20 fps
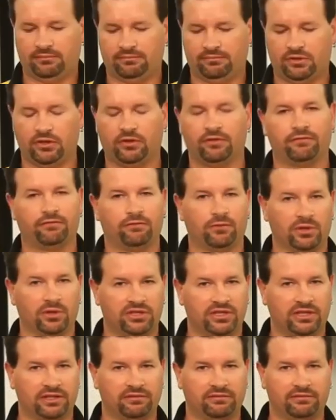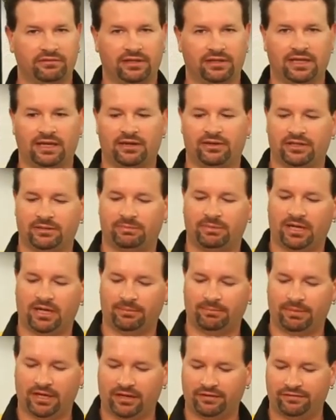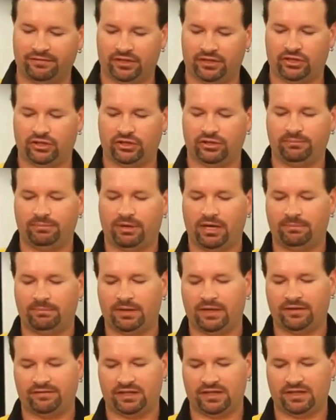Don't force it, allow it to pop off. It should pop off